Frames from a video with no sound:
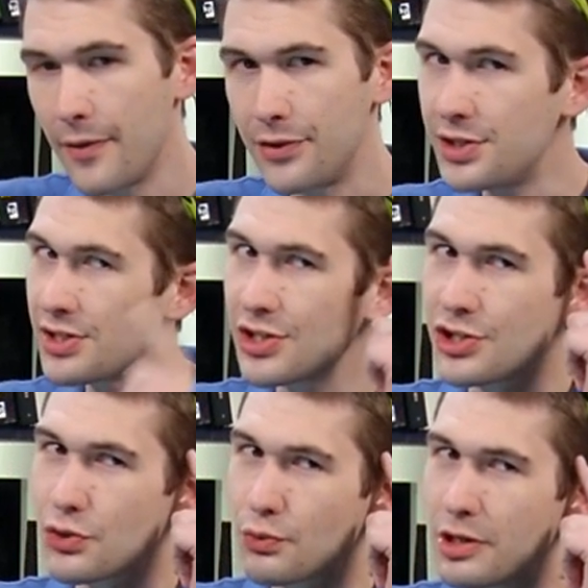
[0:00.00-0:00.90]
This is a
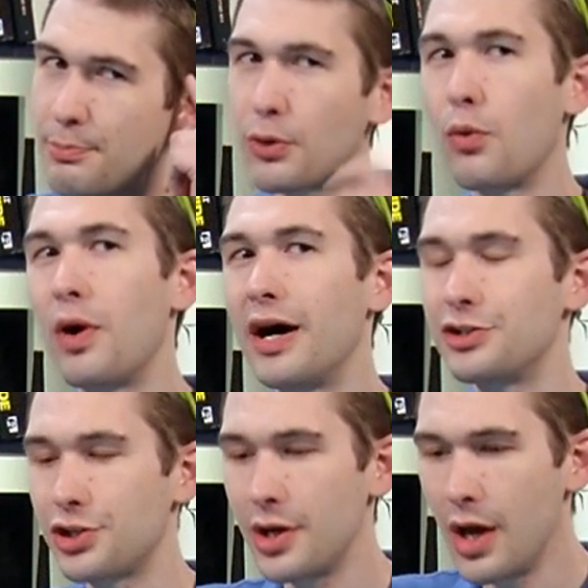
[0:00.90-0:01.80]
cerebral
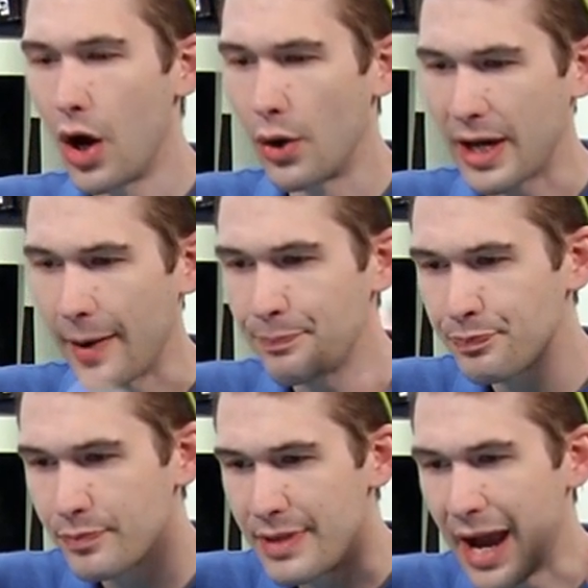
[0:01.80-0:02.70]
watch. Okay,
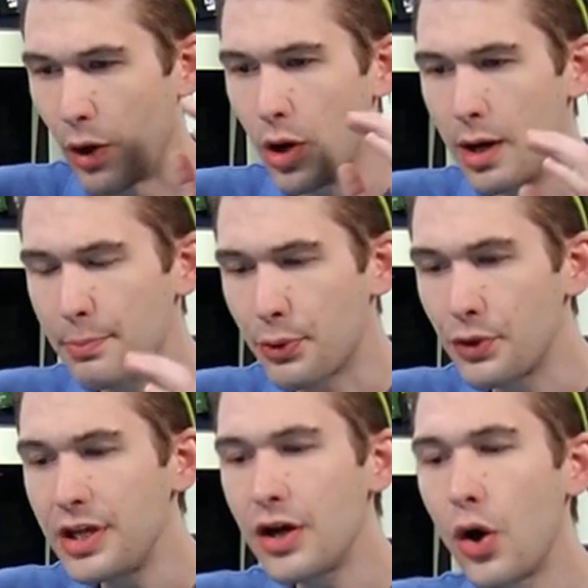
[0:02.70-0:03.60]
now,
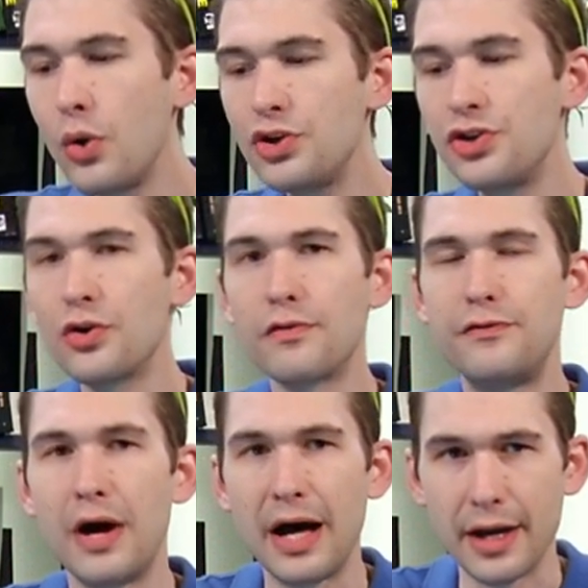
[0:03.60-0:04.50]
pre-owned
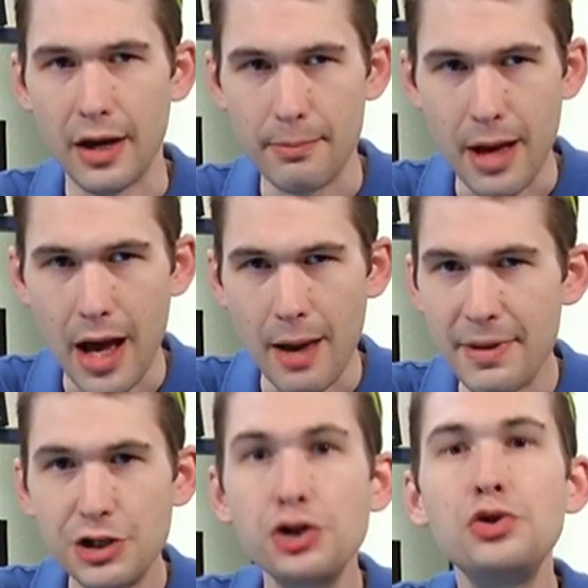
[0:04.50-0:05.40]
Nirvana. I
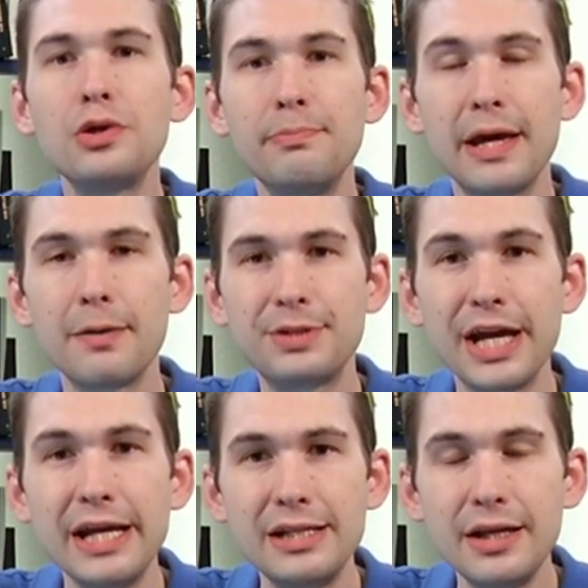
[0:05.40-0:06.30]
mentioned you can pay up
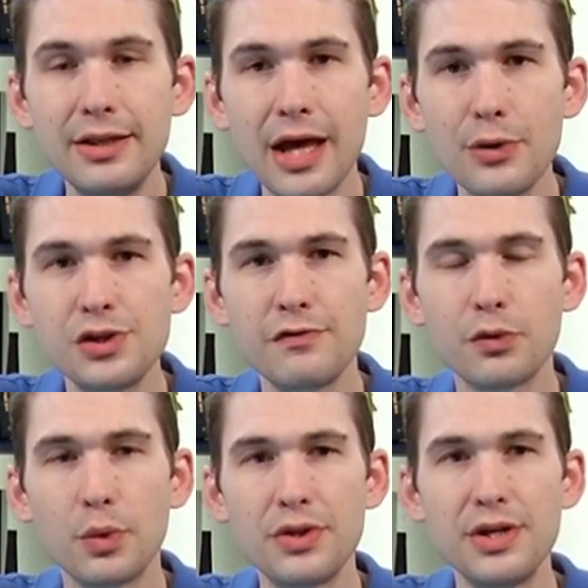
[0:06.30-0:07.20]
to 18,000
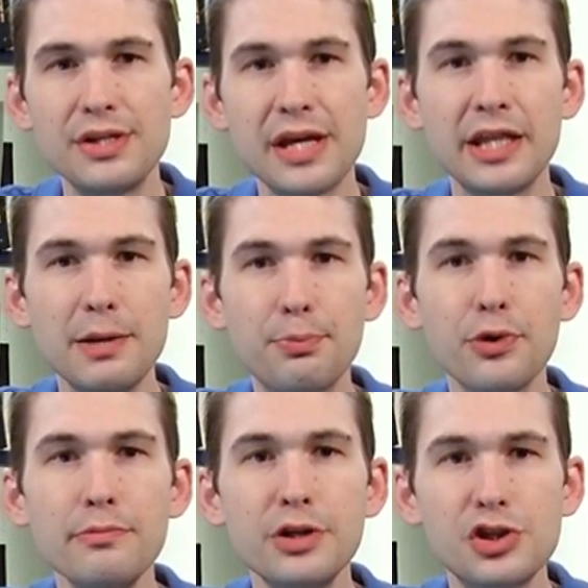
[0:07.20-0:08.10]
for one of these and they
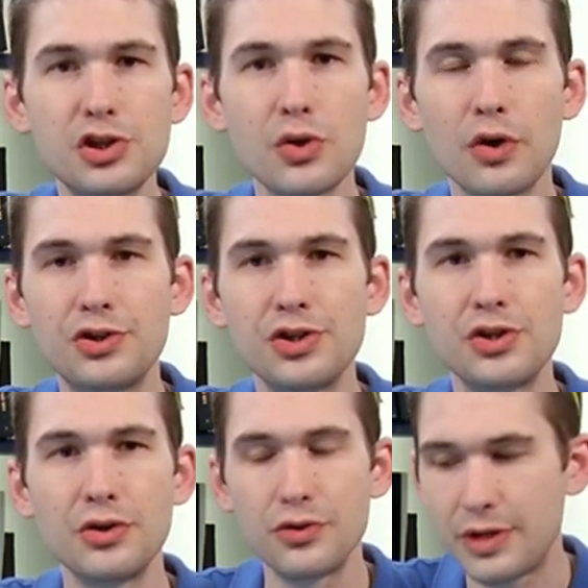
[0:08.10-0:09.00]
pretty much start
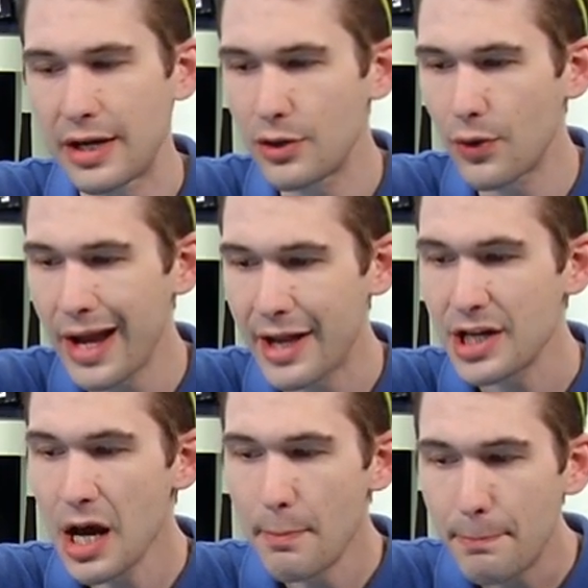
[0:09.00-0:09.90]
just under 10 grand.
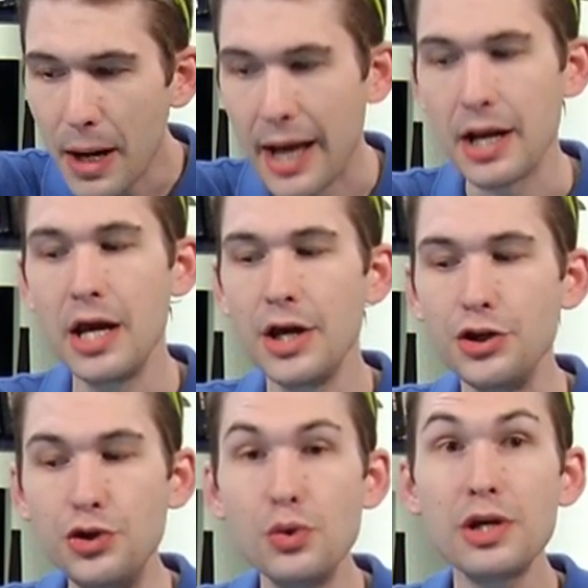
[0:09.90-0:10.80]
But
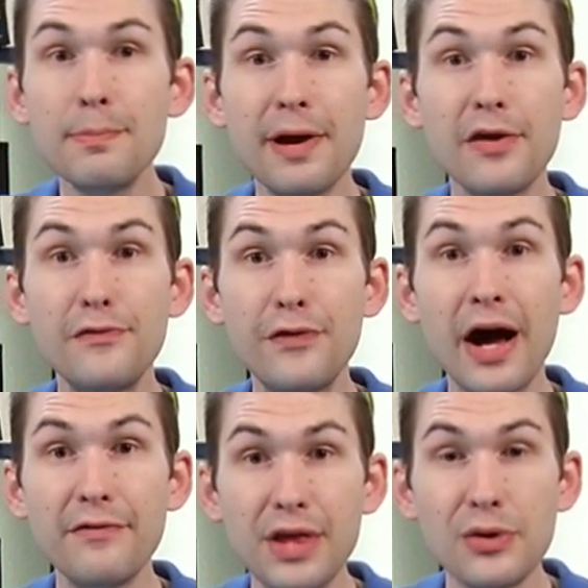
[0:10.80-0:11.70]
you can pay
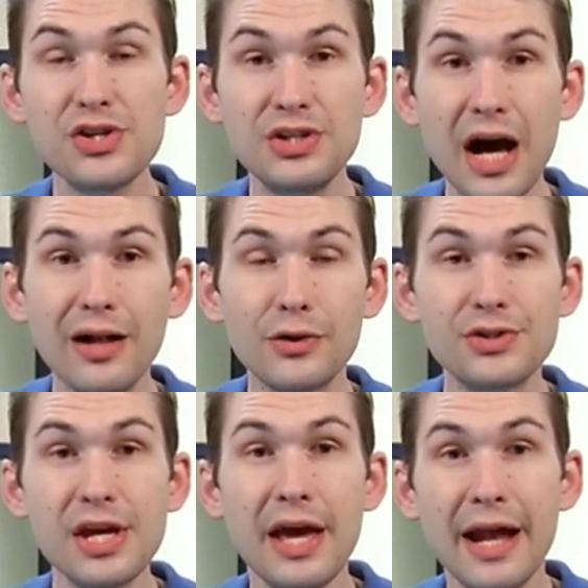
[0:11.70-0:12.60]

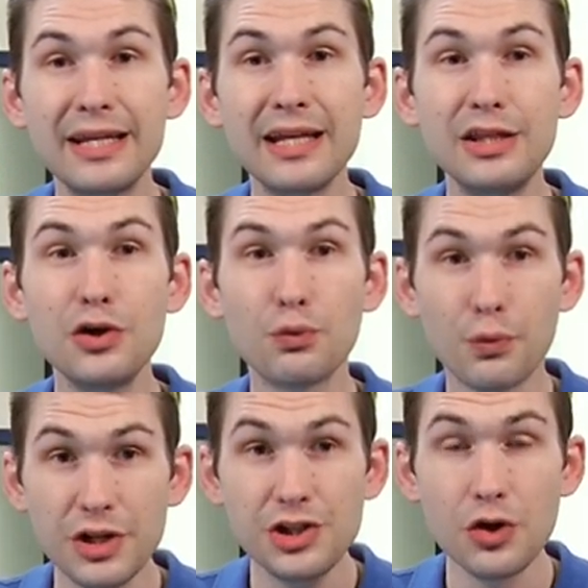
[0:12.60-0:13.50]
$5,000 and get the
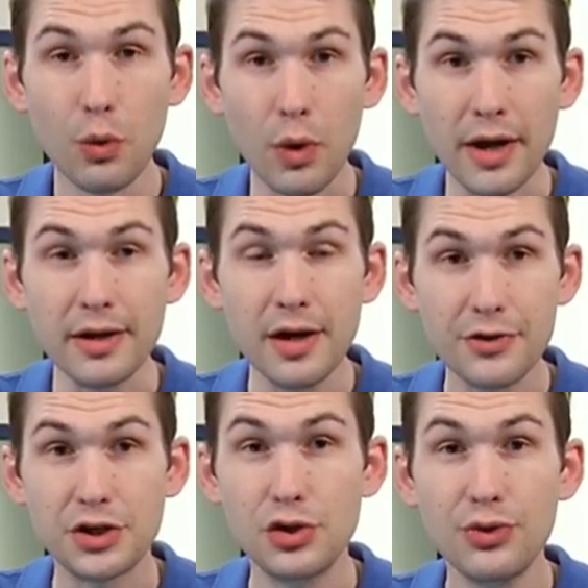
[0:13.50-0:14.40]
original one,
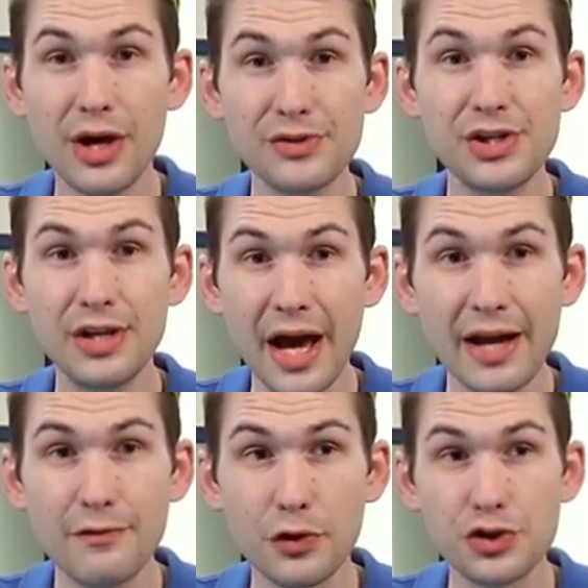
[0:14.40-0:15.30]
the
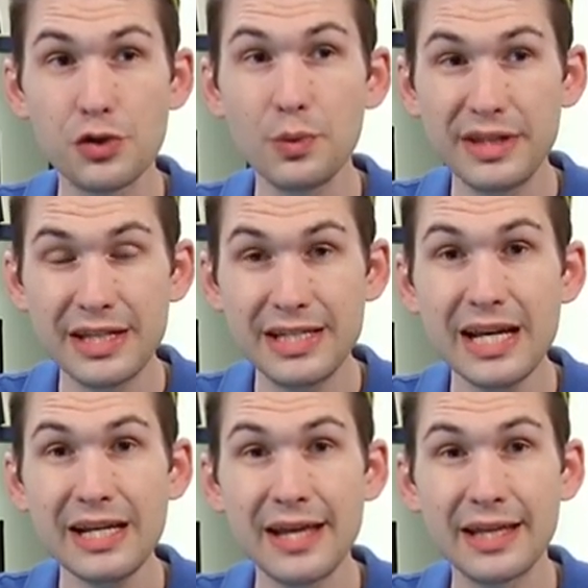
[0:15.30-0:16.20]
2009 version with the
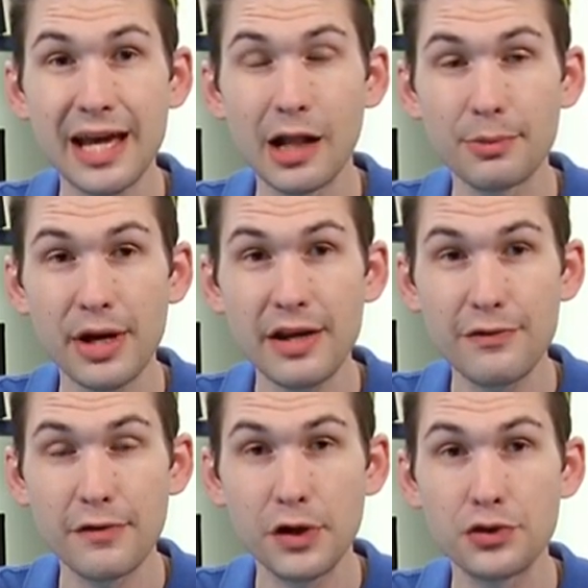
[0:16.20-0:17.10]
date and the caliber
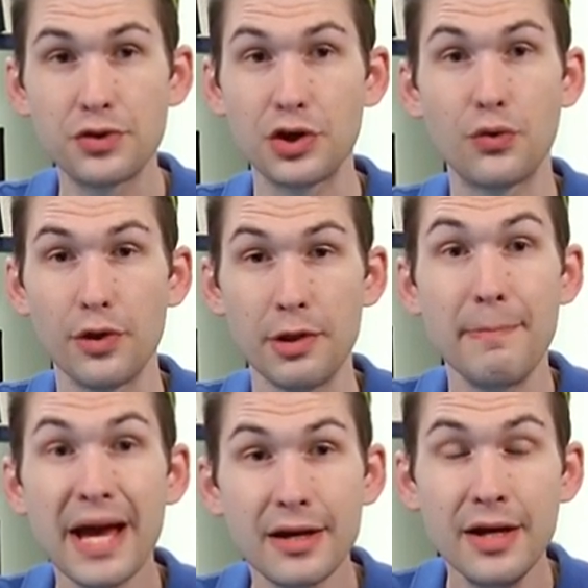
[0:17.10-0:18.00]
8500. The, the
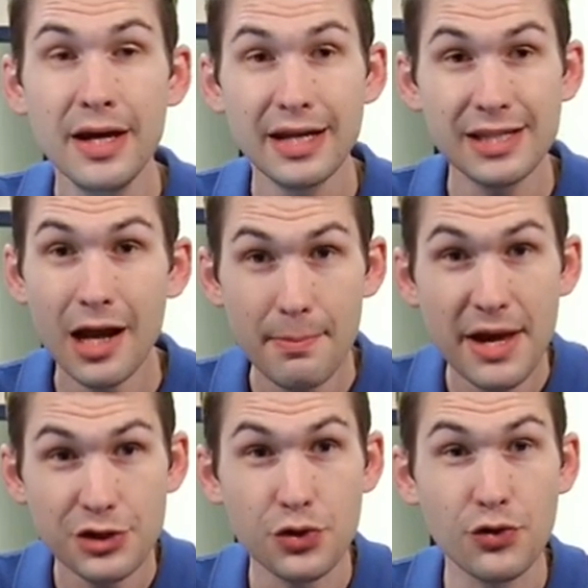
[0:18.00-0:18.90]
map, it's not a
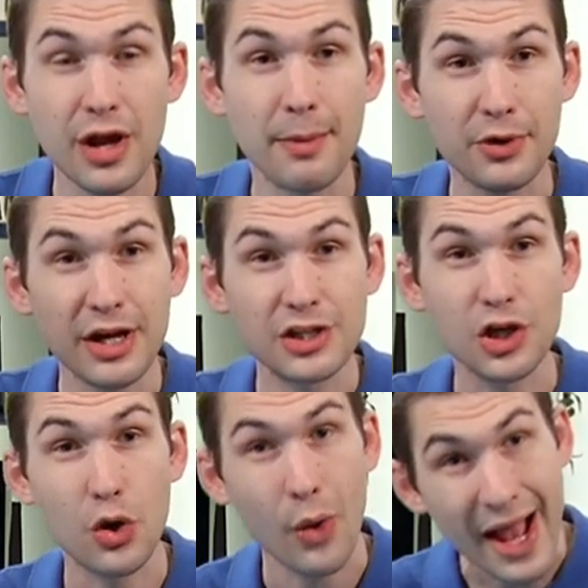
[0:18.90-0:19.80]
master chronometer, it's a
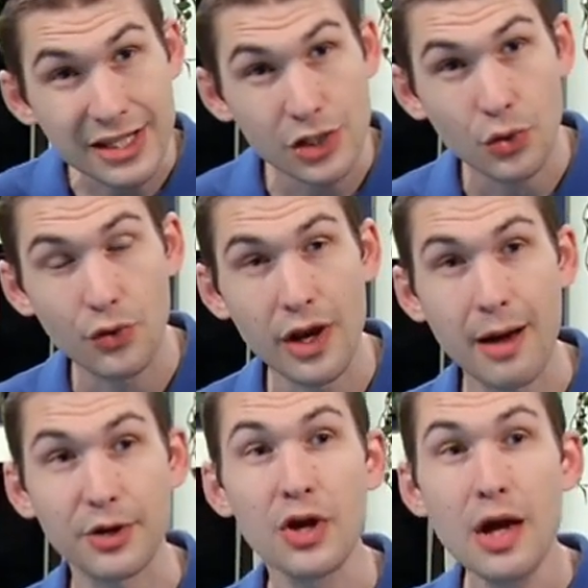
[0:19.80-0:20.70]
coaxial
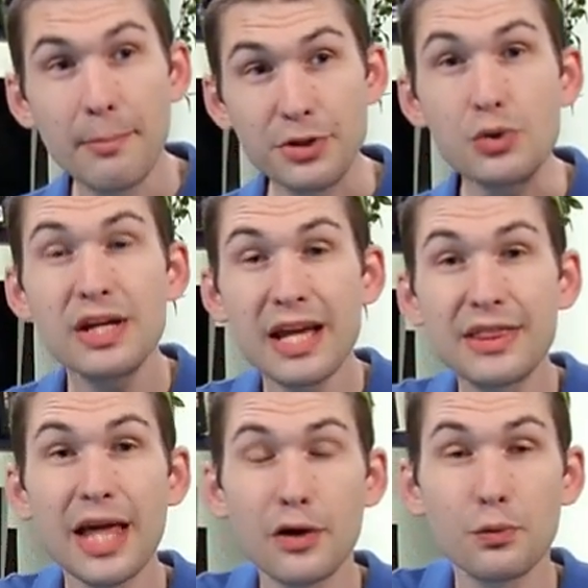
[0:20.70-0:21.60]
chronometer, but you can
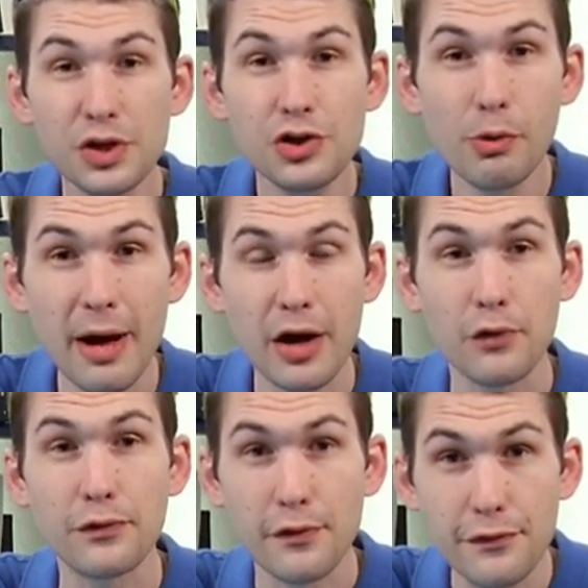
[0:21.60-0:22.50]
get that original model
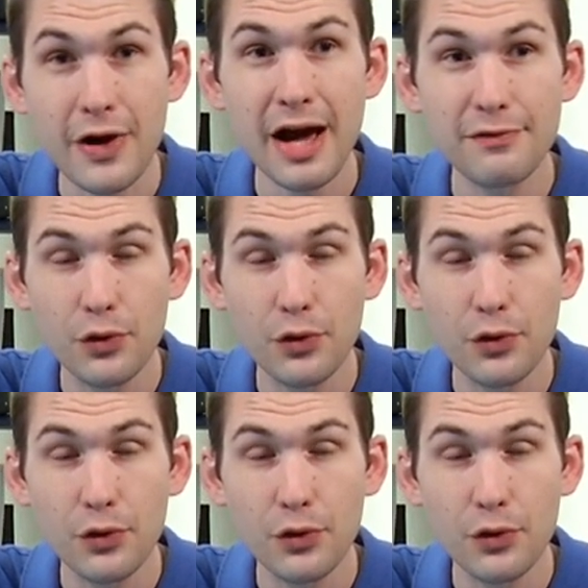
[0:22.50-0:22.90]
for five